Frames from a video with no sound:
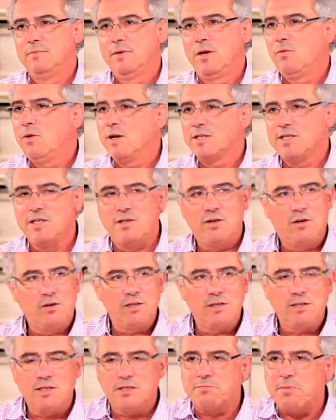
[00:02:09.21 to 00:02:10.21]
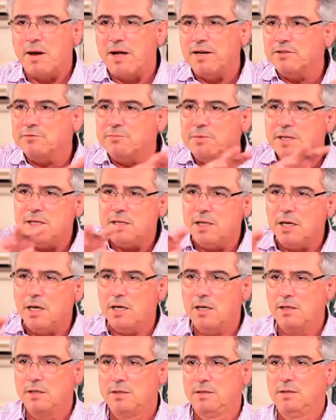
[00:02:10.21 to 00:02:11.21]
It wasn't only the Spanish media.
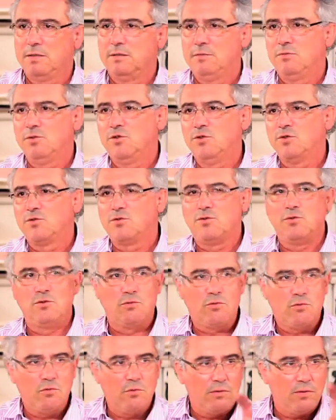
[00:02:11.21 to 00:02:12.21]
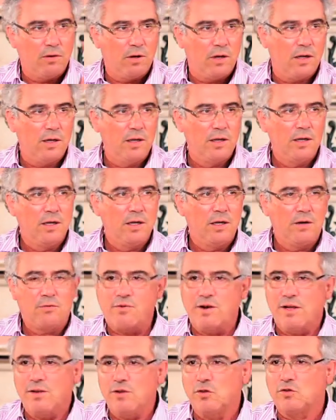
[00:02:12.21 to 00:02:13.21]
We used to do
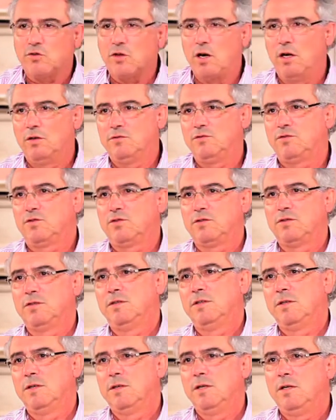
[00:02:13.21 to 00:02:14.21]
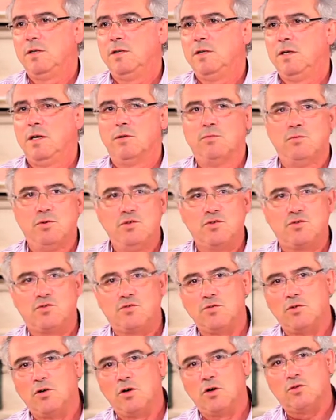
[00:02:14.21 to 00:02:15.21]
uh, tones, and we used
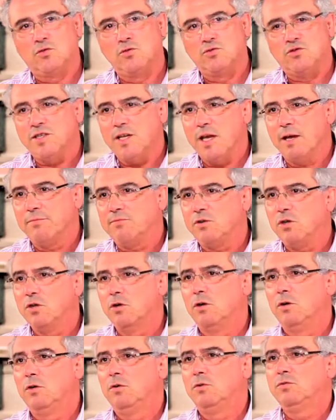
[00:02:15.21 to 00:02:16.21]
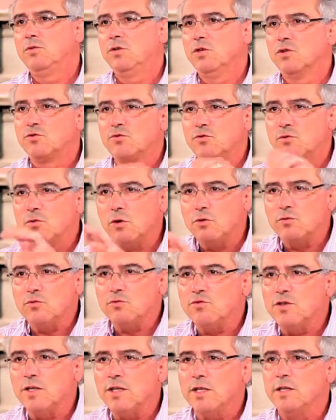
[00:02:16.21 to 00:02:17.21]
to go to CFTO, we used to go
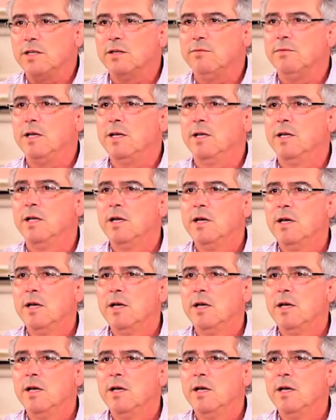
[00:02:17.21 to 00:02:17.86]
to City TV.